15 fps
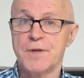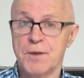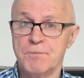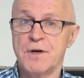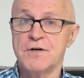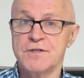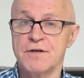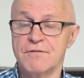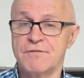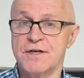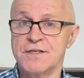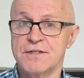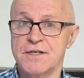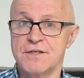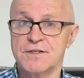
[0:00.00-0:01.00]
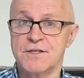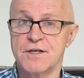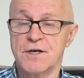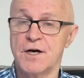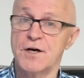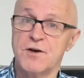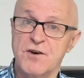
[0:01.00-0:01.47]
most investors
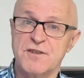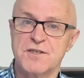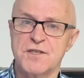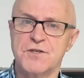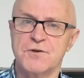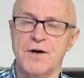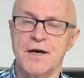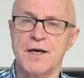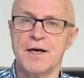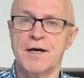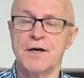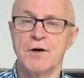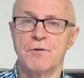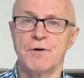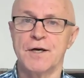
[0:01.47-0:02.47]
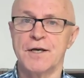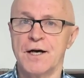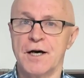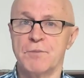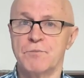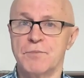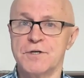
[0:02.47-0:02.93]
across Australia
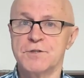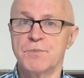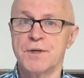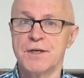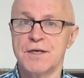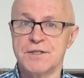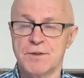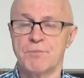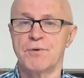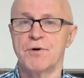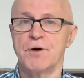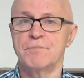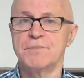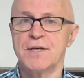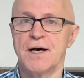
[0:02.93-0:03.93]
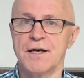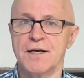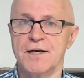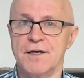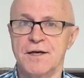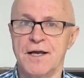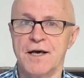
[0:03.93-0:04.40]
regard Brisbane as a prime
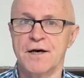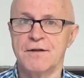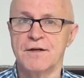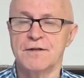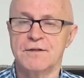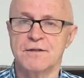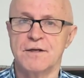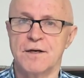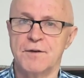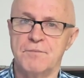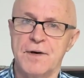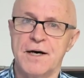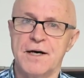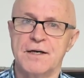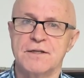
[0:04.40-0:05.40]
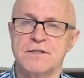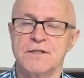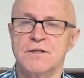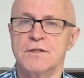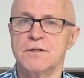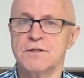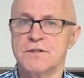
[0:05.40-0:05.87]
target now that markets
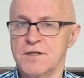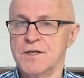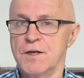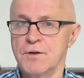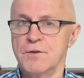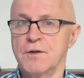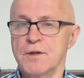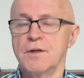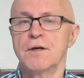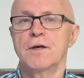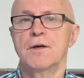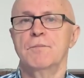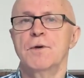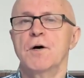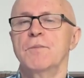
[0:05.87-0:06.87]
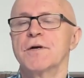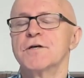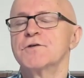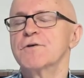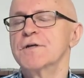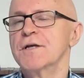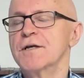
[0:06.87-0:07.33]
in Sydney and Melbourne are
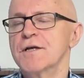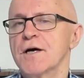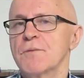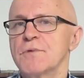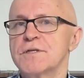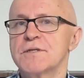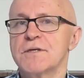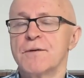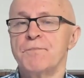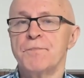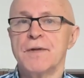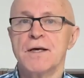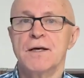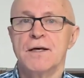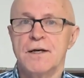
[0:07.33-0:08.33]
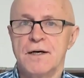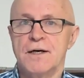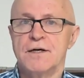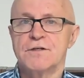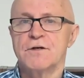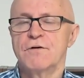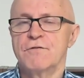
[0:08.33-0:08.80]
trending downwards.
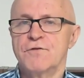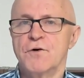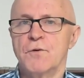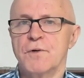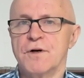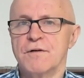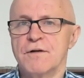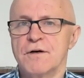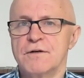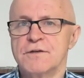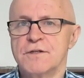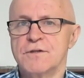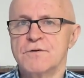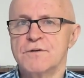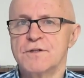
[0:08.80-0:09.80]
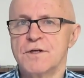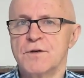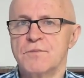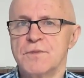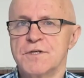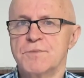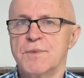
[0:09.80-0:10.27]
So if you're one of those interested
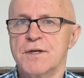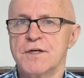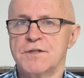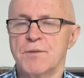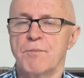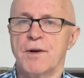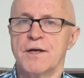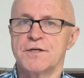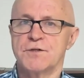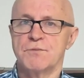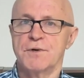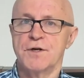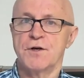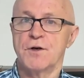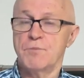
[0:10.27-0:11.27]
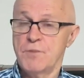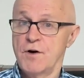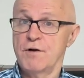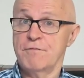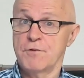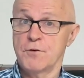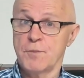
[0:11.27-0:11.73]
in Brisbane as a place where you can
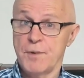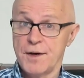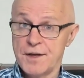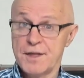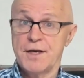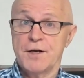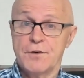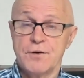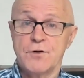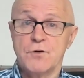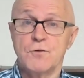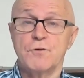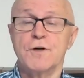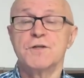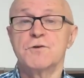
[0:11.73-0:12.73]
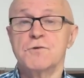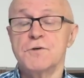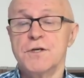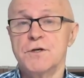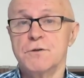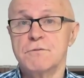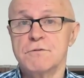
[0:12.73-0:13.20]
buy affordably, get good rental
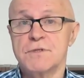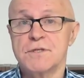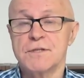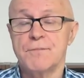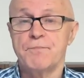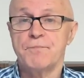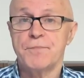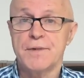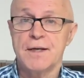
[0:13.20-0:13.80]
yields